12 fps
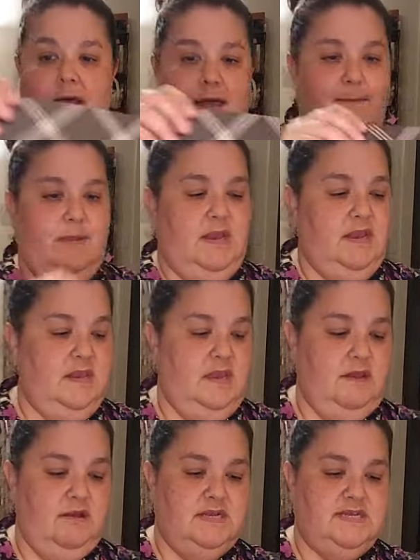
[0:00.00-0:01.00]
I'm going to
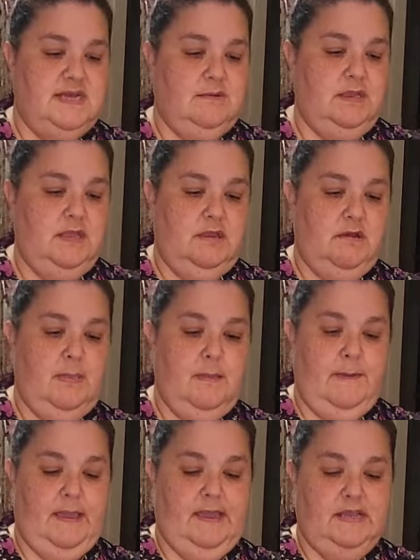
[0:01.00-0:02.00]
adhere it down here on the
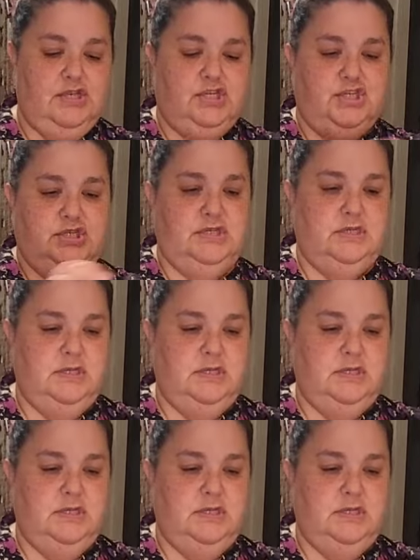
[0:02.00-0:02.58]
page.